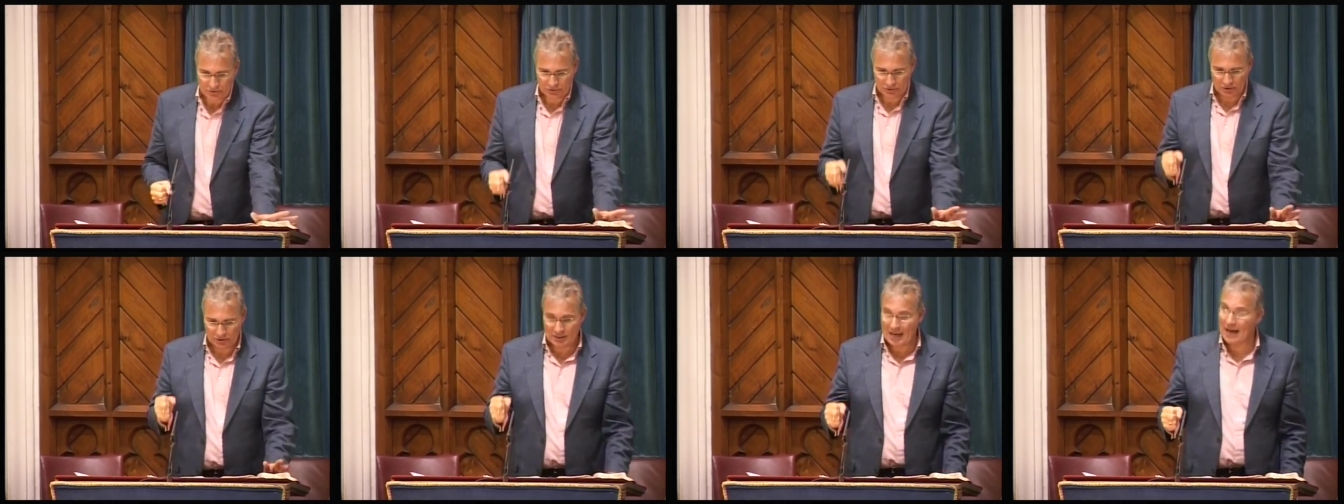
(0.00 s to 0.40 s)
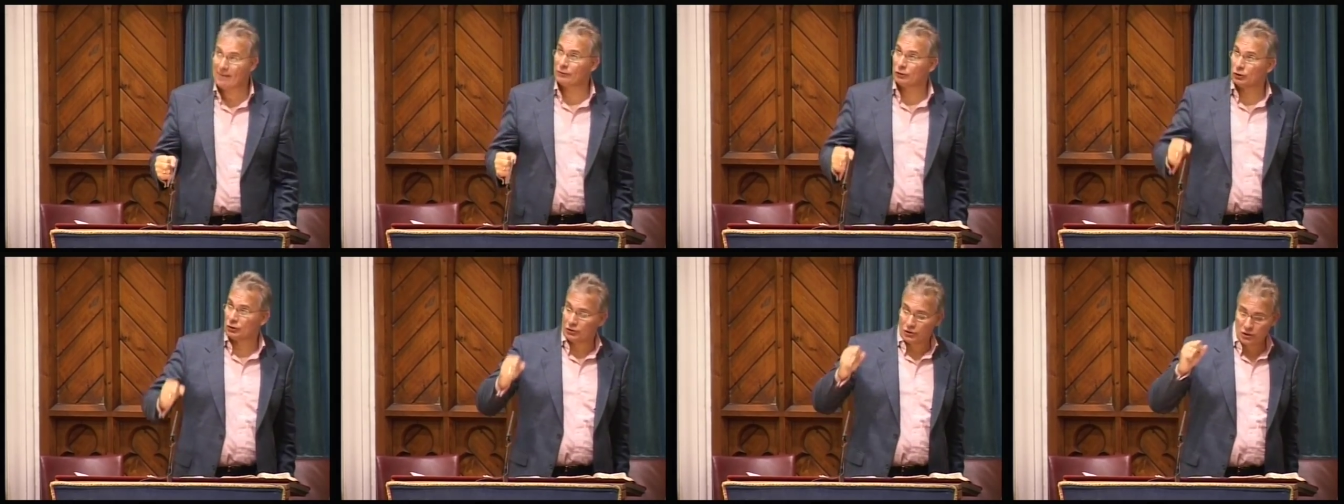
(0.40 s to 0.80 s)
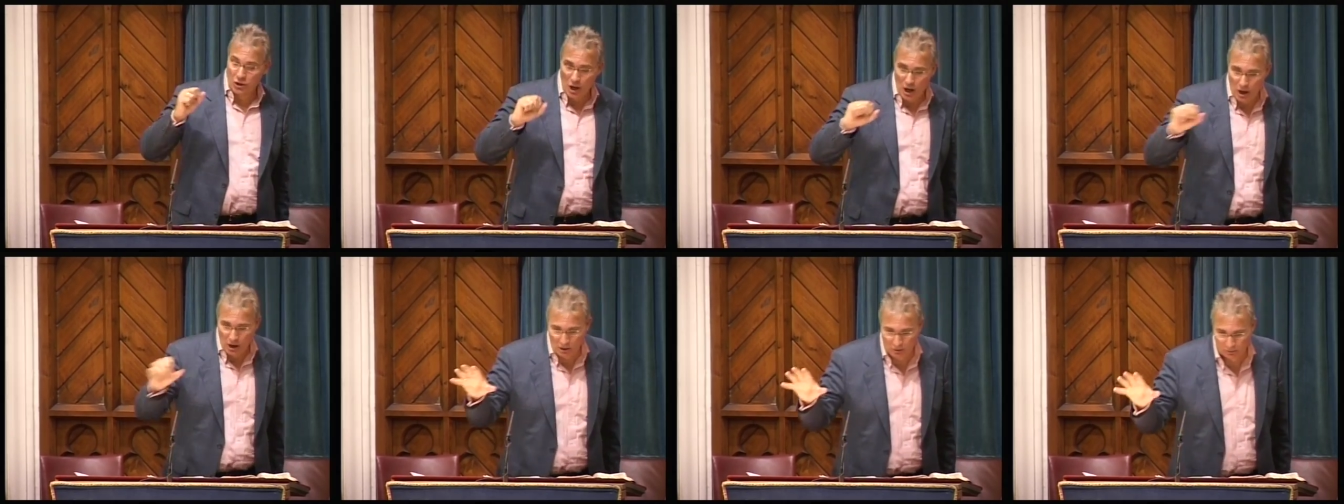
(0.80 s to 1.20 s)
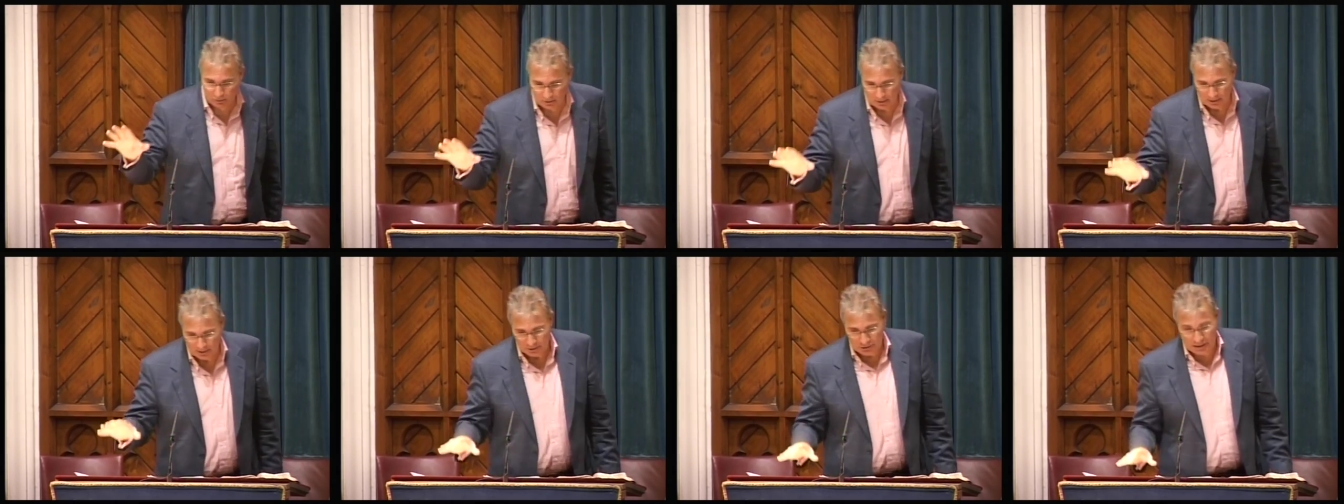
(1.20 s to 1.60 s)
the devil to go.
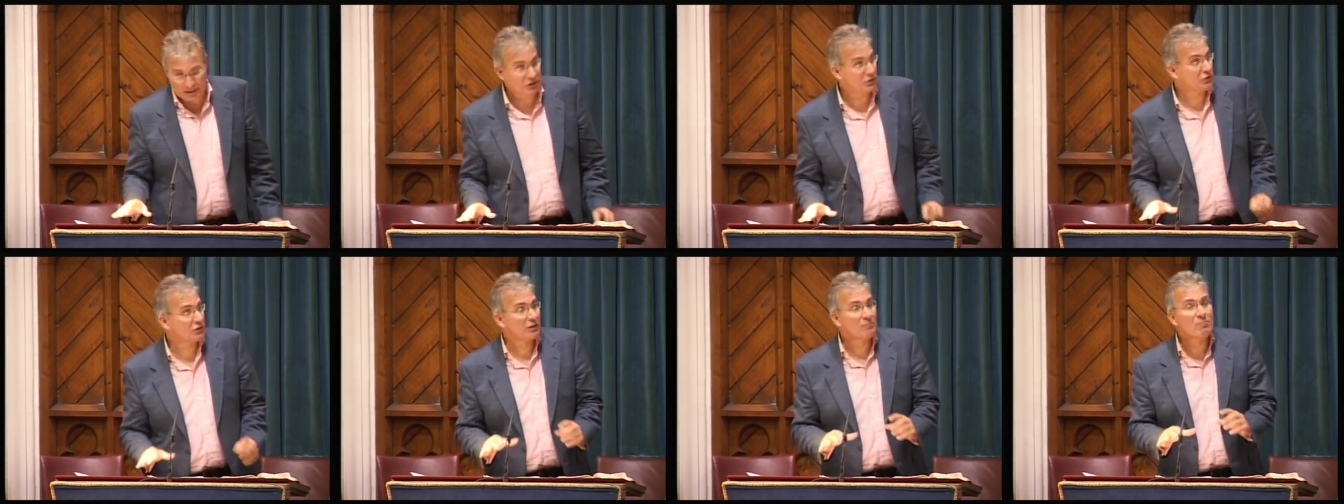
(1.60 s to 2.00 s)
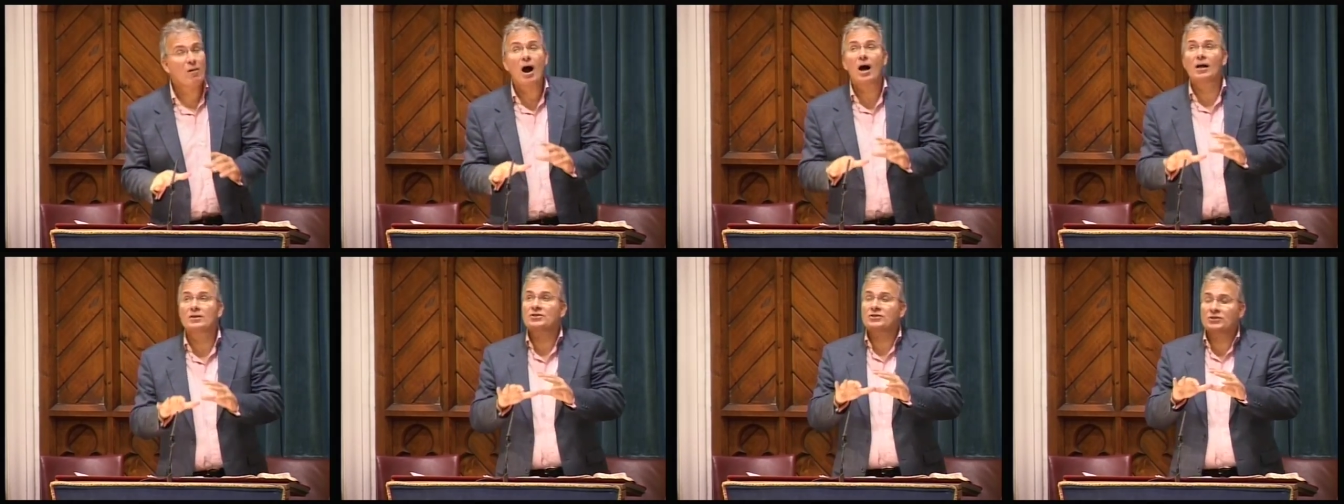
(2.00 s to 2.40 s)
Jesus commands